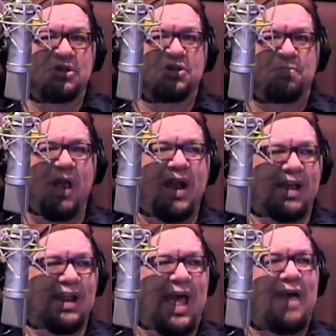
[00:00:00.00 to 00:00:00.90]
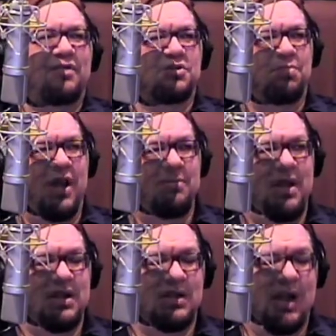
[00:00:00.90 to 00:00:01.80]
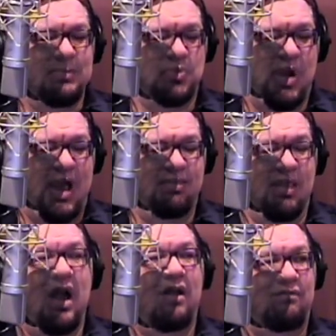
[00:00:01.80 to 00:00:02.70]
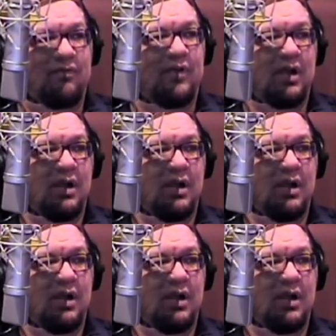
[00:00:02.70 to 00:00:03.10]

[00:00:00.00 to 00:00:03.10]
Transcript: explaining and have explained many times what I love